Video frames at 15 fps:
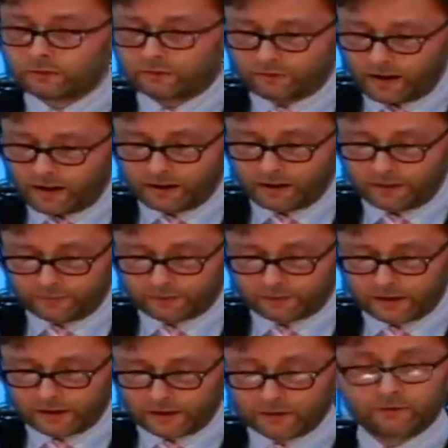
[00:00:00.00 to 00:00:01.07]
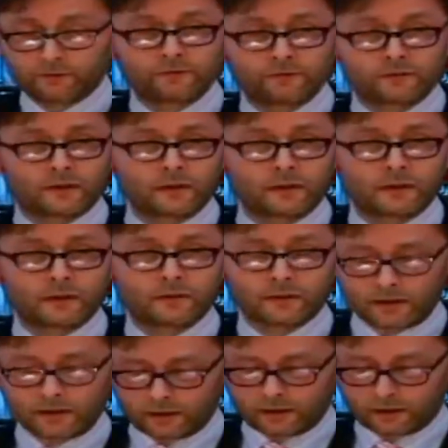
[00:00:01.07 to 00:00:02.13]
excerpts from Bishop
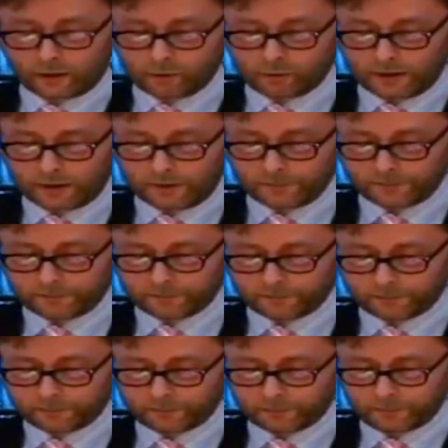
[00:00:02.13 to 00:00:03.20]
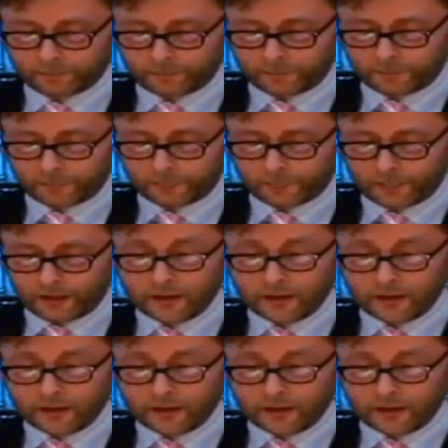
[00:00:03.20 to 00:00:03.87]
Simancas' book in 1591.